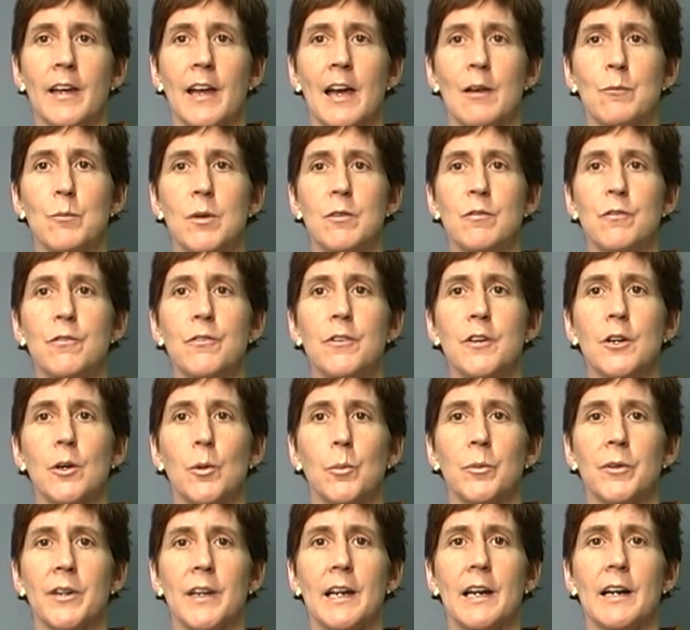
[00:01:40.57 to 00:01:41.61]
have been
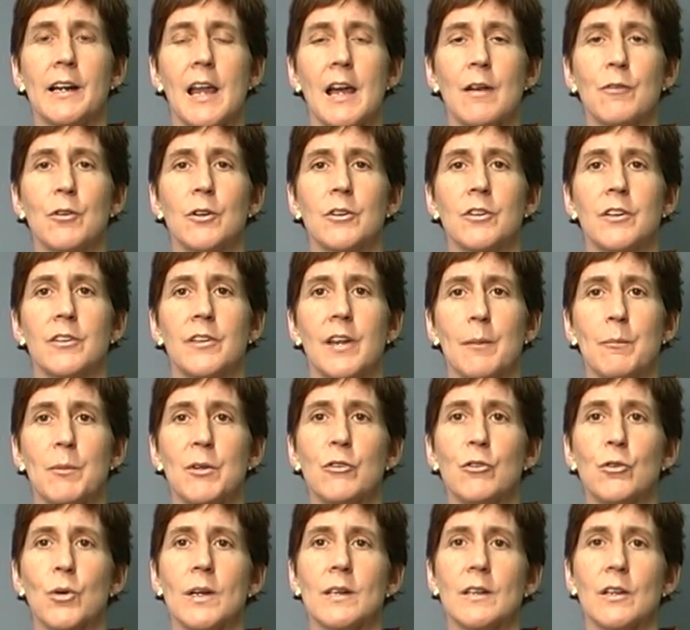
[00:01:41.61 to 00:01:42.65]
filmed in an effort to
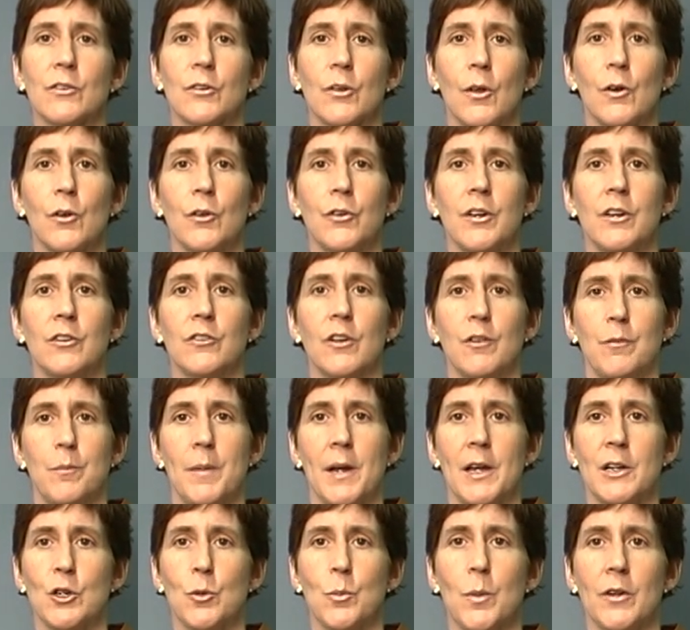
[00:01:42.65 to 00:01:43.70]
demonstrate the subtleties of
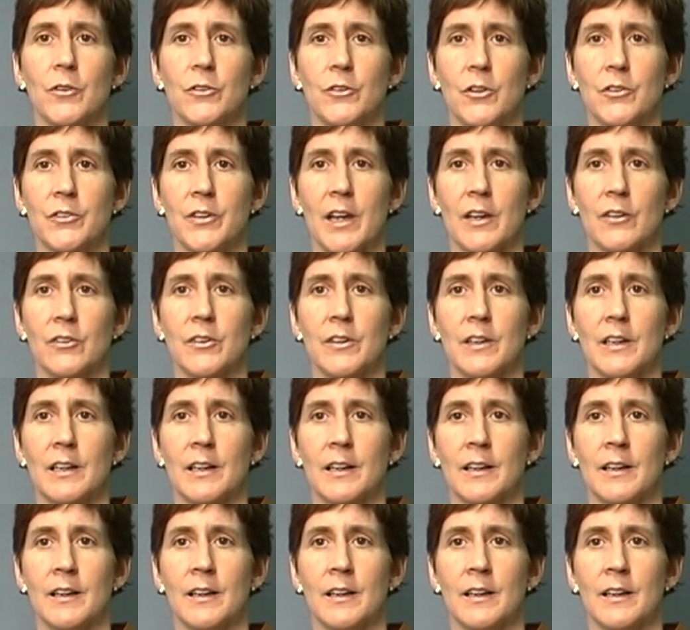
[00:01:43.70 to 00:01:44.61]
manual muscle testing.